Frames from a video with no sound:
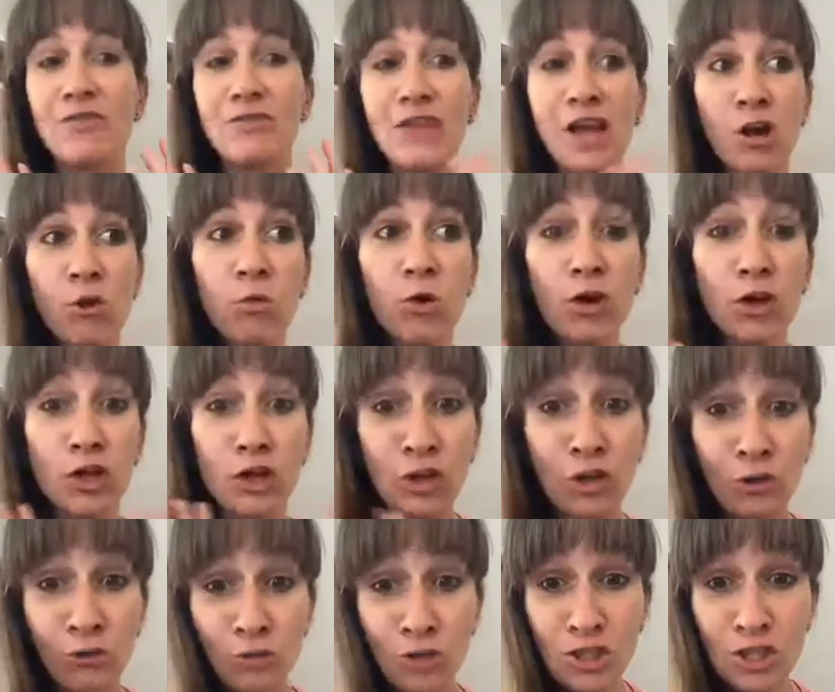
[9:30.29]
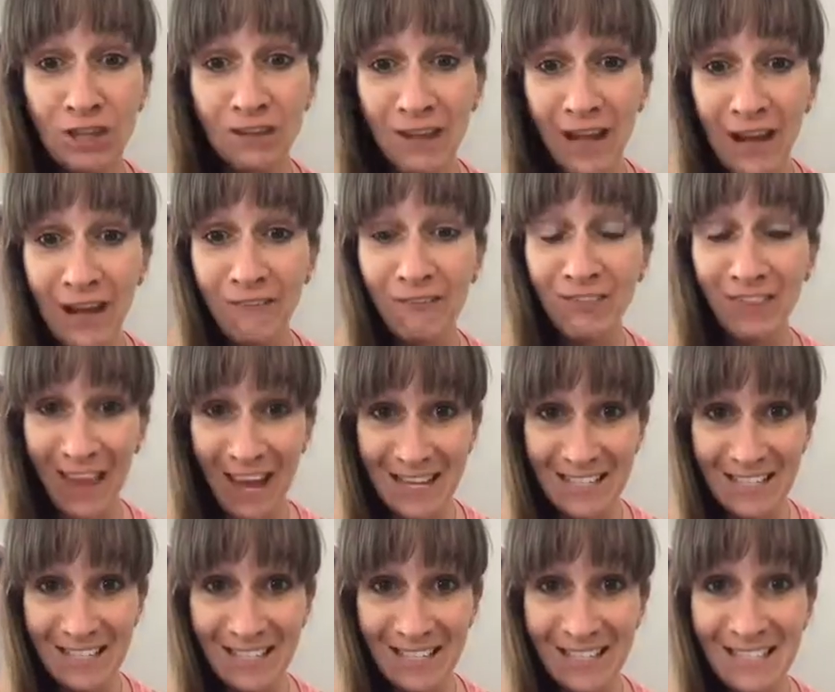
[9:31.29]
there were huge life
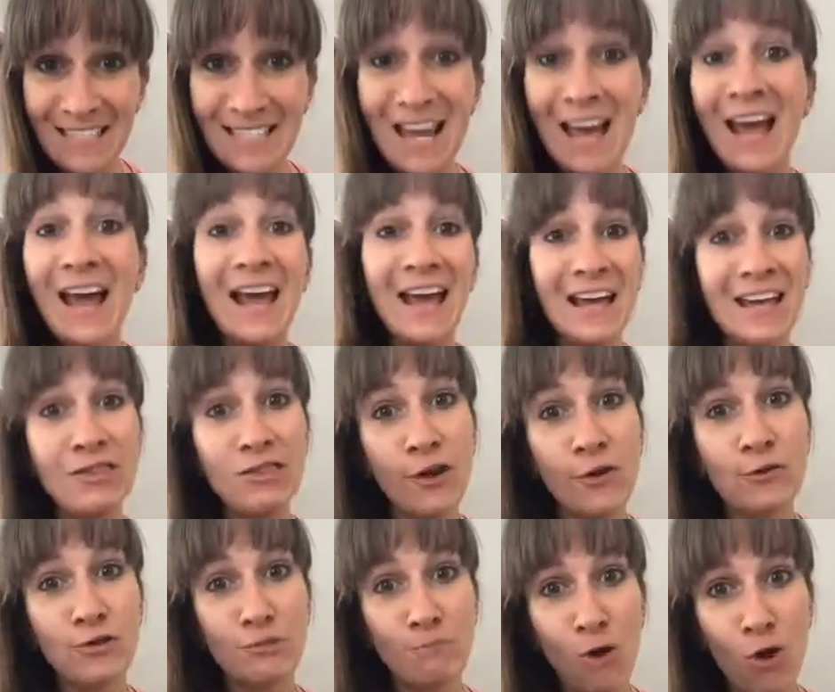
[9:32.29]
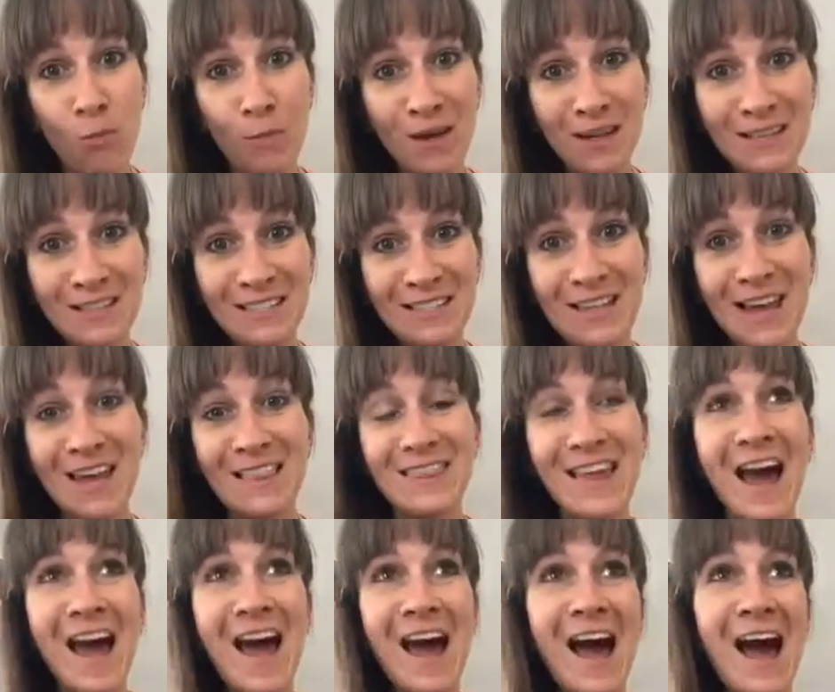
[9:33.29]
lessons in those moments
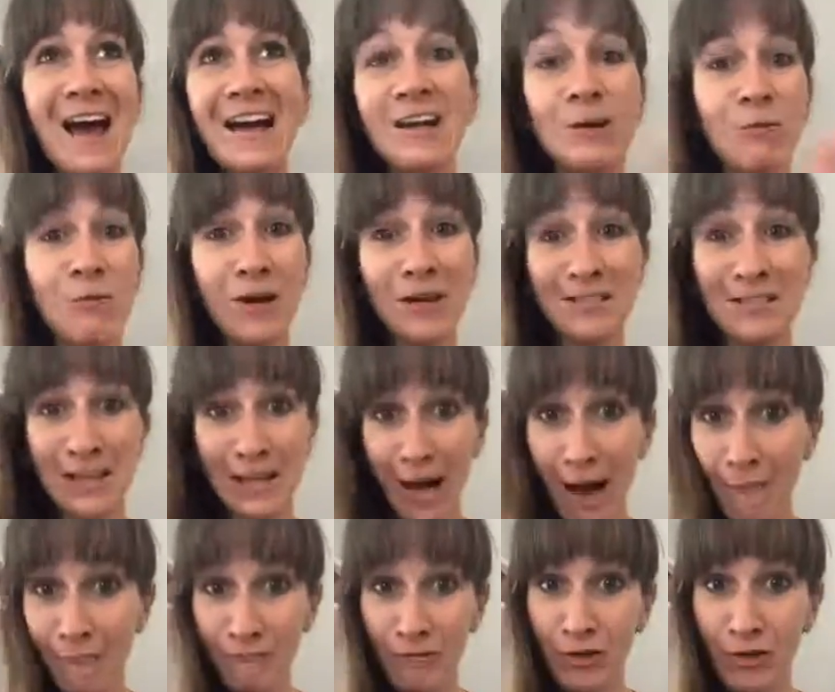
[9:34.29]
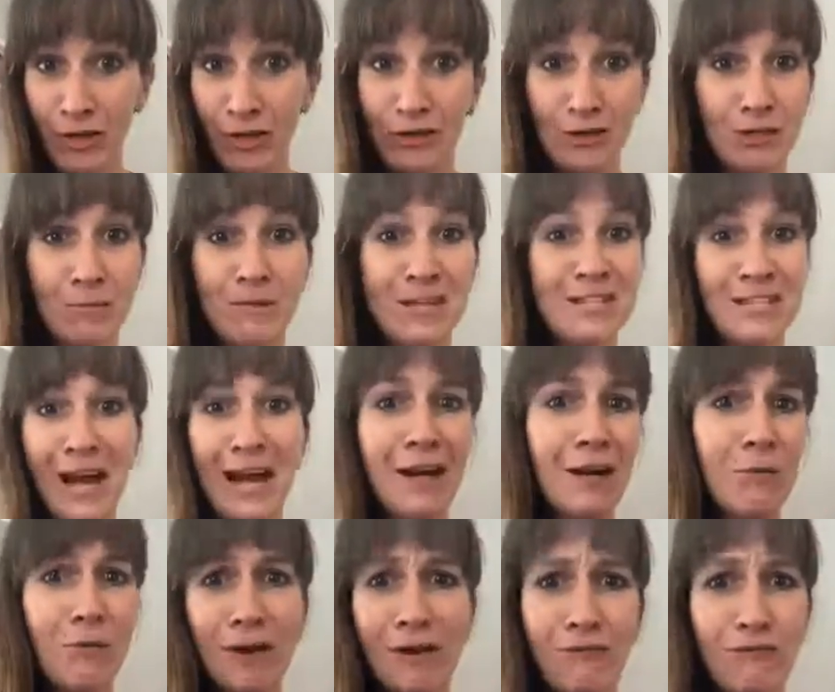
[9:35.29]
that i didn't want to dig up for years because i
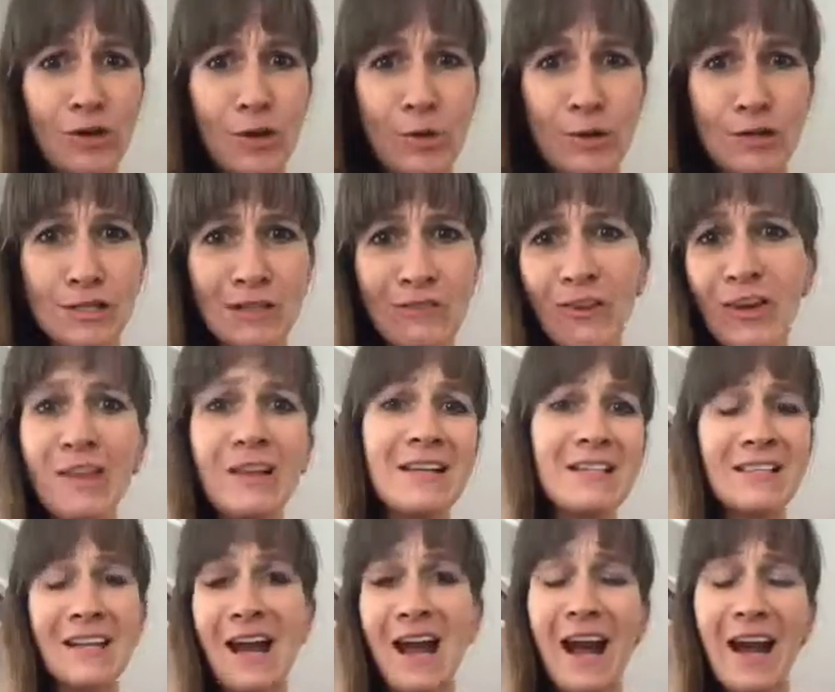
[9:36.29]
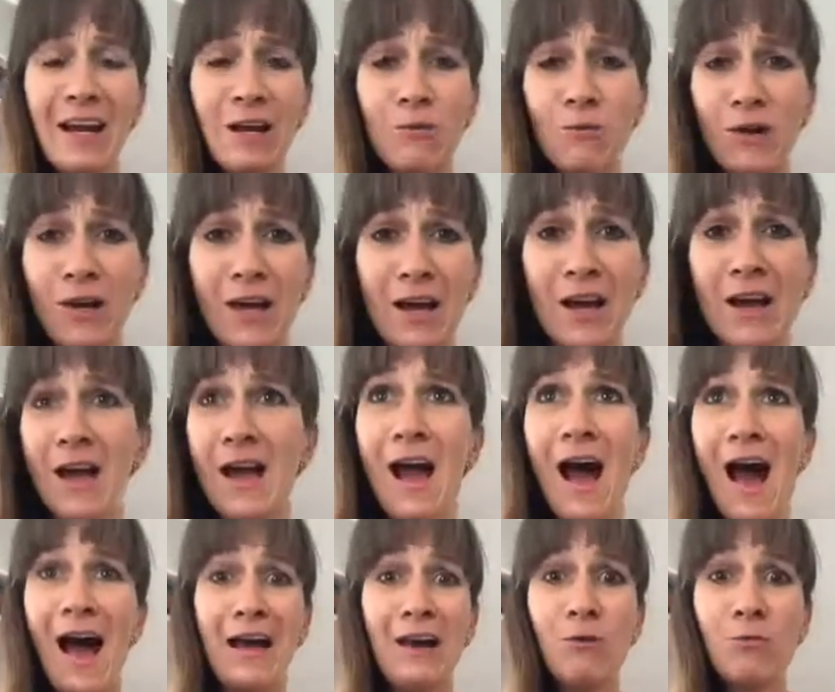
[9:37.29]
didn't want to feel those feelings and I didn't want to
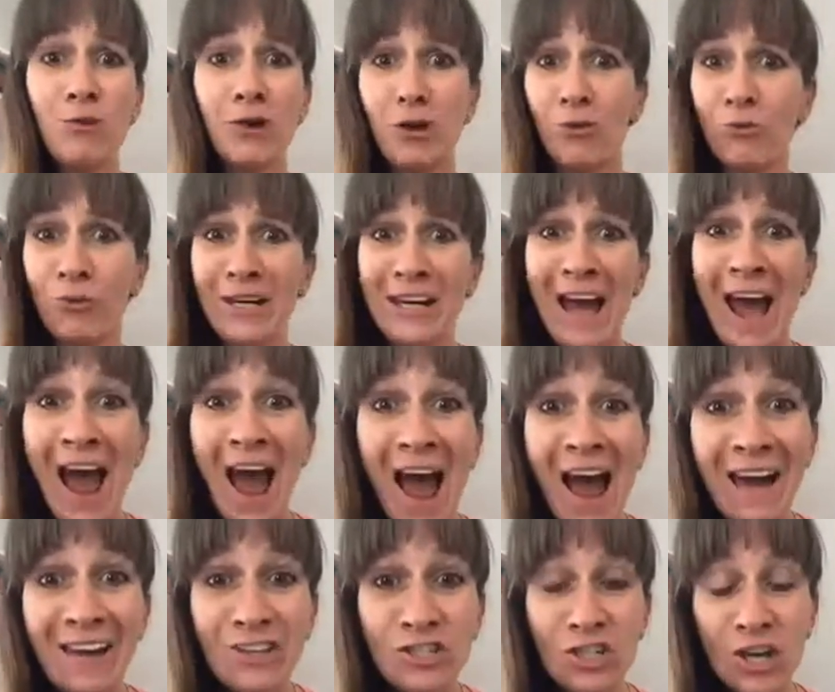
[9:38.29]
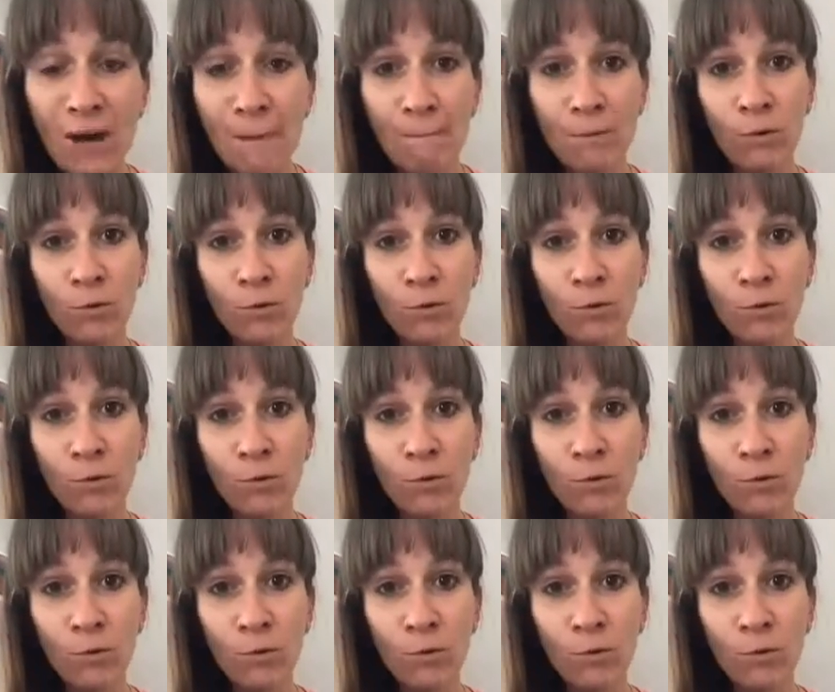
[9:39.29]
I didn't want to rehash it.